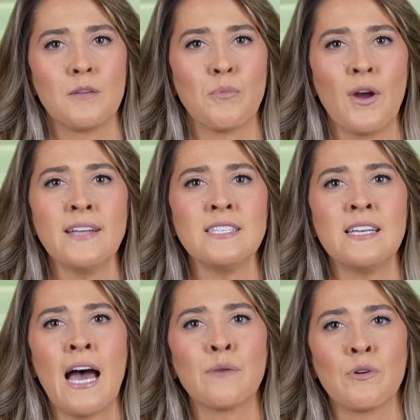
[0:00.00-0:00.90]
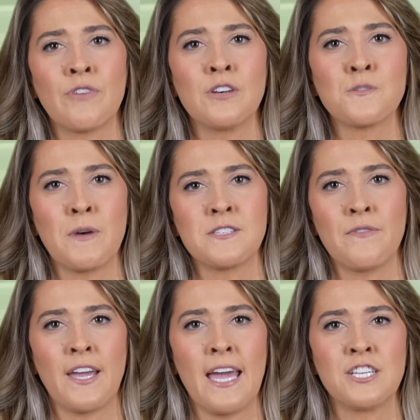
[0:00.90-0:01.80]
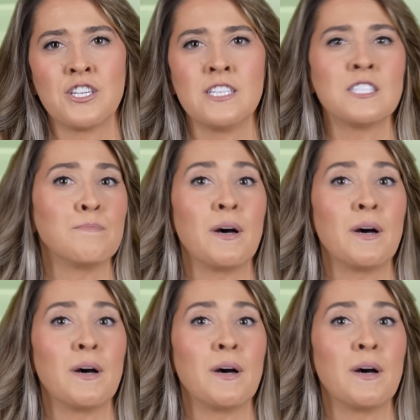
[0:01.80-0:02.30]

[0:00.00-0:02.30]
The brand did not reveal specifications,